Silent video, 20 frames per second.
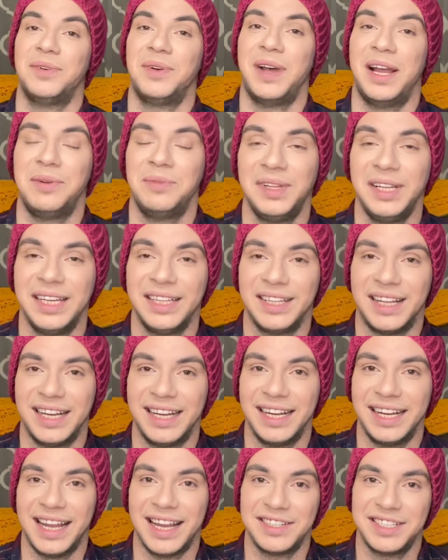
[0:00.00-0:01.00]
I really
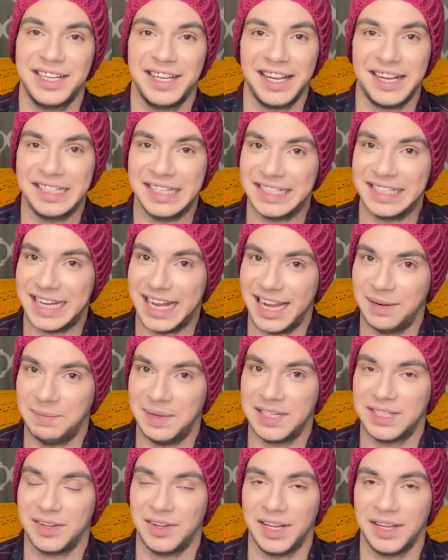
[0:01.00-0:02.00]
like how she kind of tied
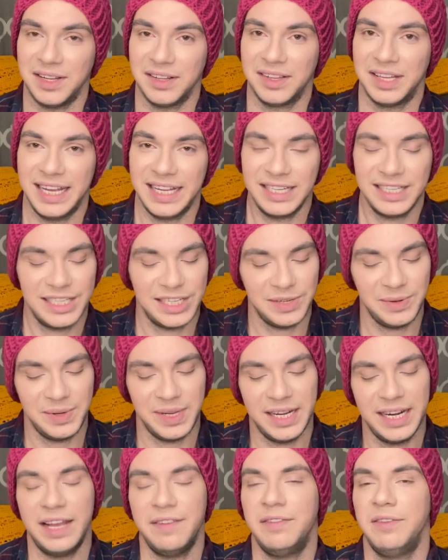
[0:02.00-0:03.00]
mental health into
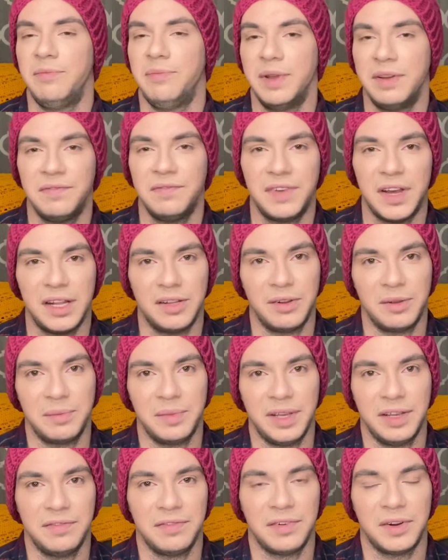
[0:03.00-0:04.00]
it. If you've been following
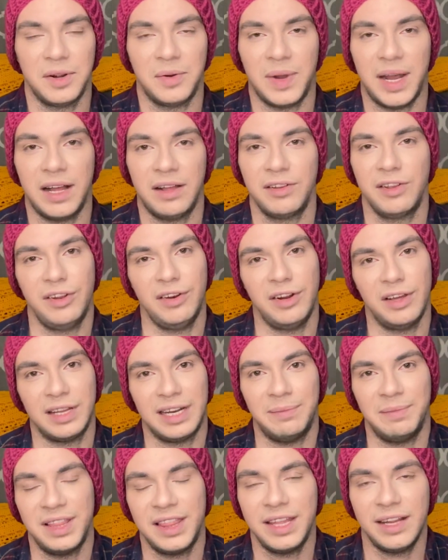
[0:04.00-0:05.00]
me for a while, you know that
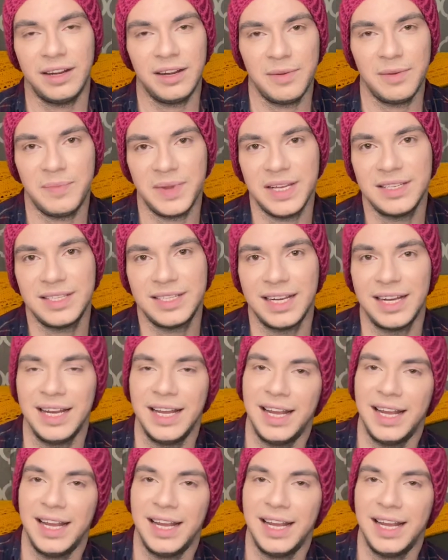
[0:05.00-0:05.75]
I'm a therapist.